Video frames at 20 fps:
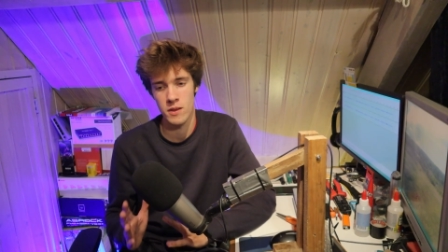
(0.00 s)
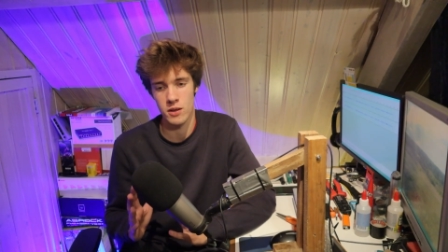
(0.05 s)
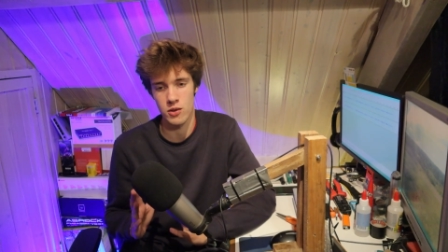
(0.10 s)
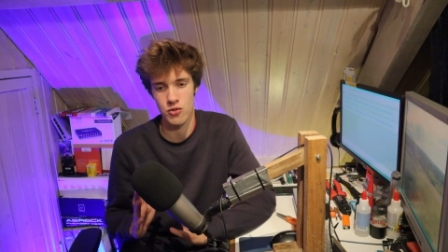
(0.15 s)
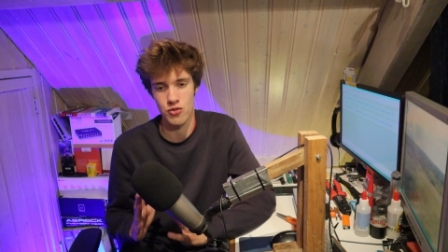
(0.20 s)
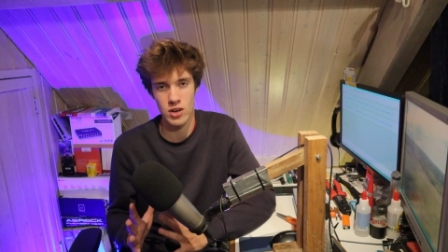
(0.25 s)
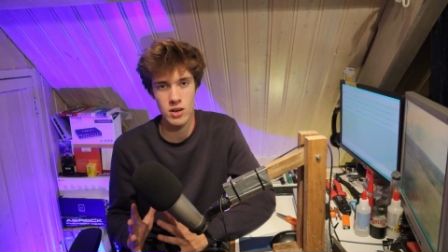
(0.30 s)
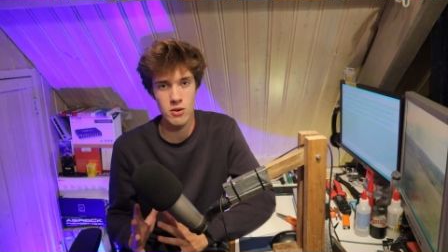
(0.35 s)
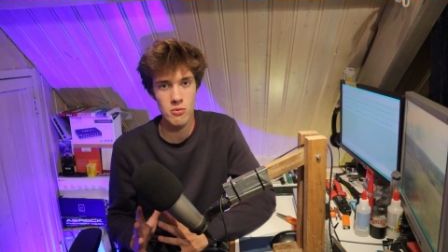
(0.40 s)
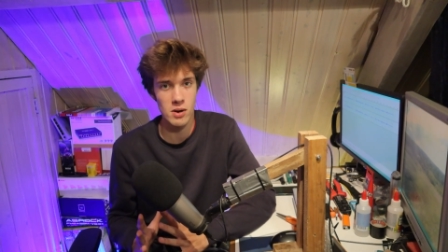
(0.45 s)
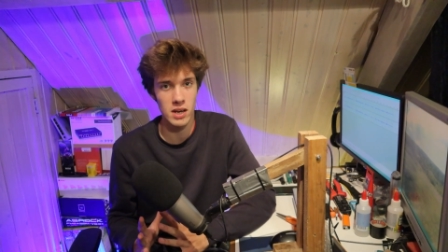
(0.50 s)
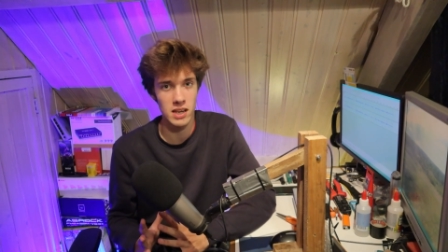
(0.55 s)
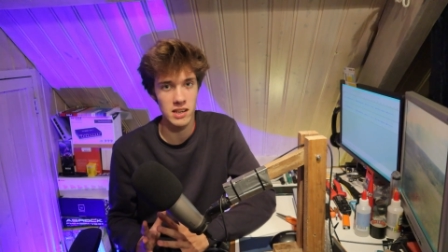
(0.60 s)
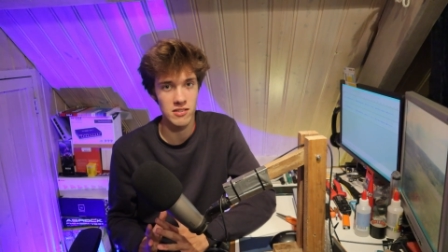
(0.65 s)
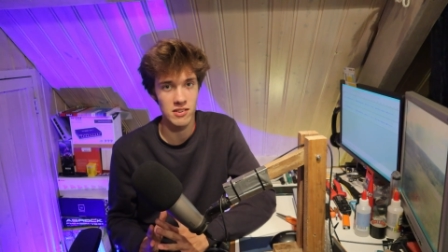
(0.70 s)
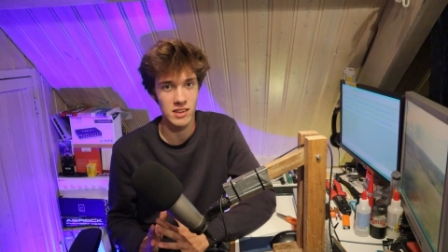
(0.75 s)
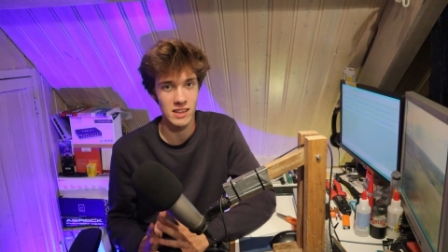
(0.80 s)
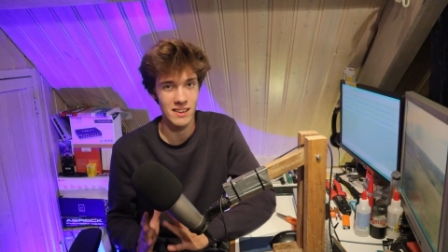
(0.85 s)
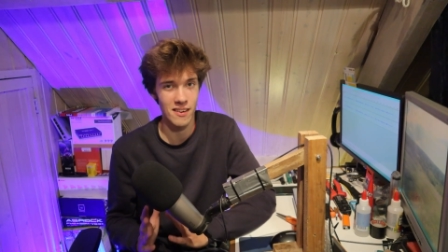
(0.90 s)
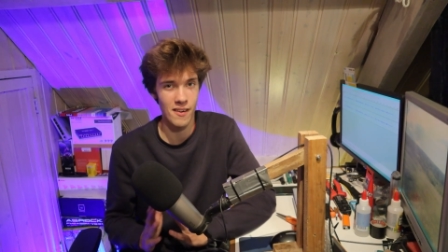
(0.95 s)

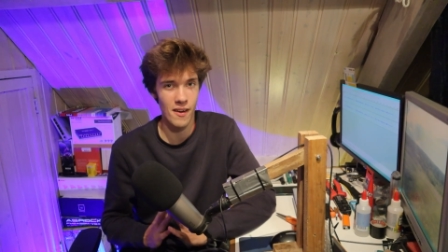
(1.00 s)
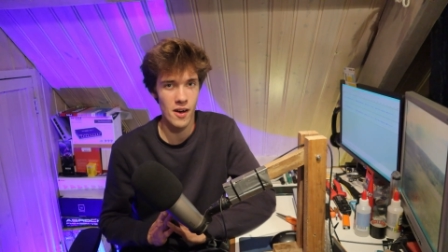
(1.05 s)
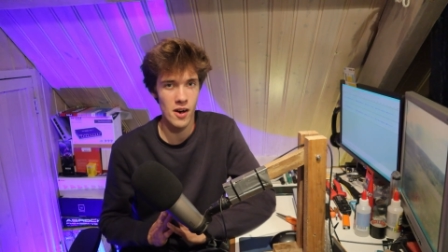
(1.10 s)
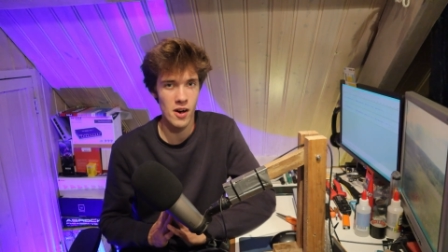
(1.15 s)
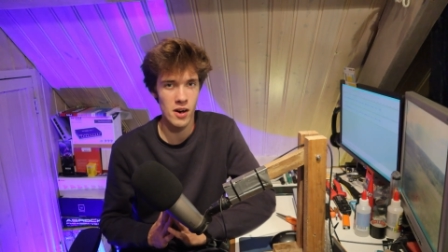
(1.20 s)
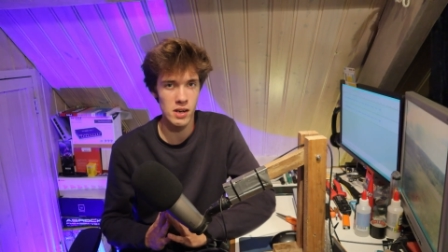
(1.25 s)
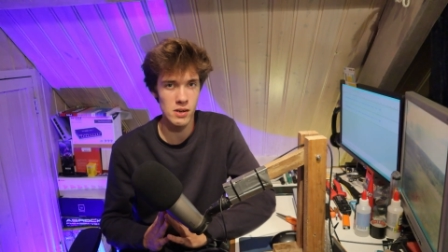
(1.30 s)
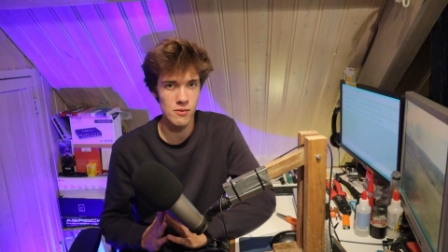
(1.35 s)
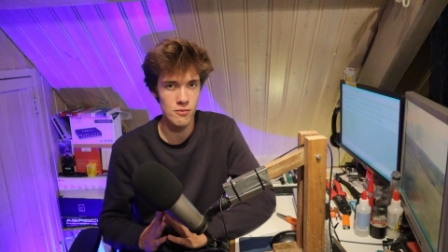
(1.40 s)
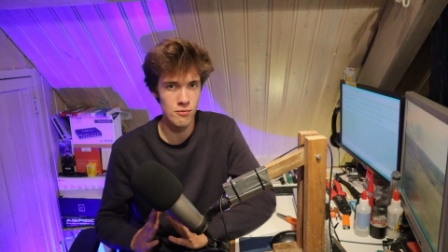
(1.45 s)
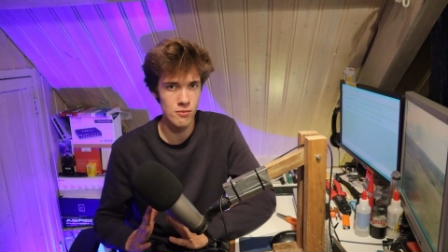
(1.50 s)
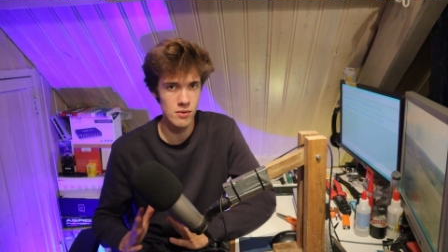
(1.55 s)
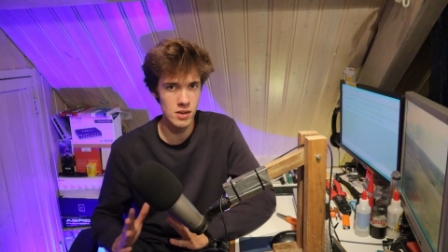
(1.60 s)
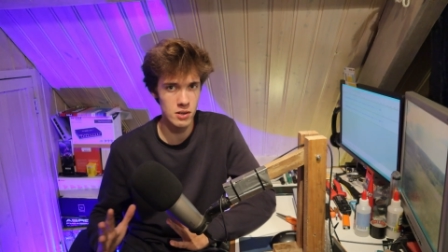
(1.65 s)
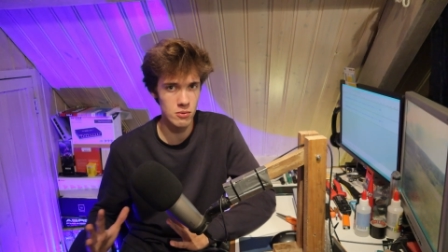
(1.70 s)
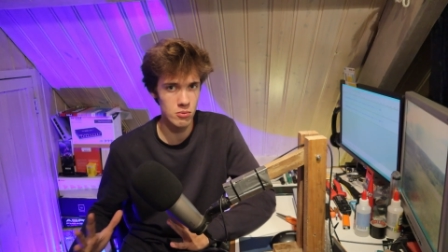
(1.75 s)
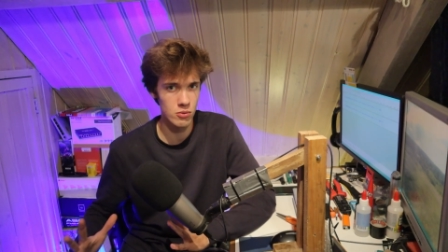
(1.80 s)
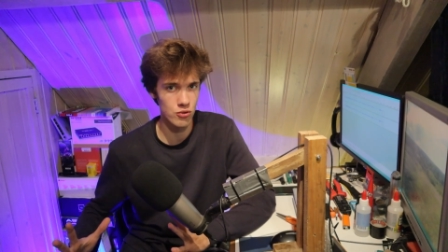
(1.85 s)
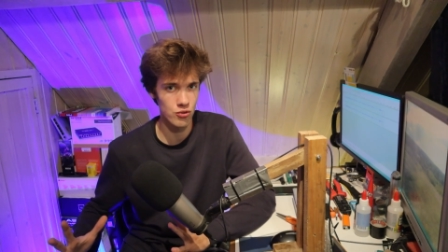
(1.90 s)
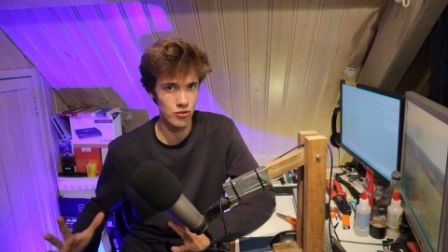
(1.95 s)
generating a high
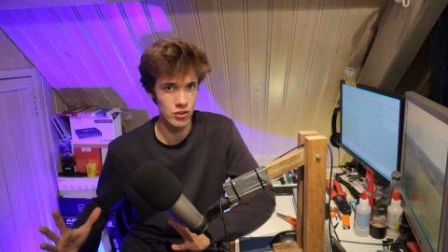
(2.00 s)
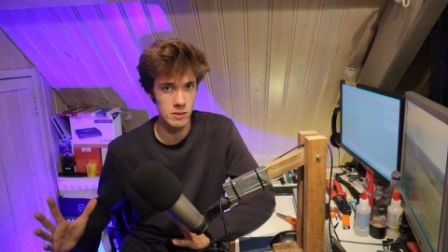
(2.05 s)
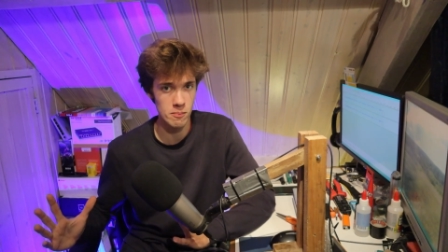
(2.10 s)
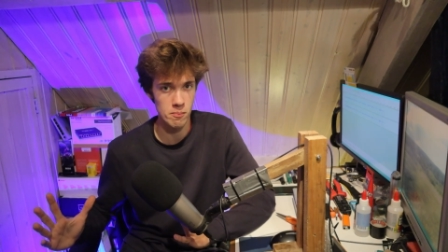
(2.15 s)
frequency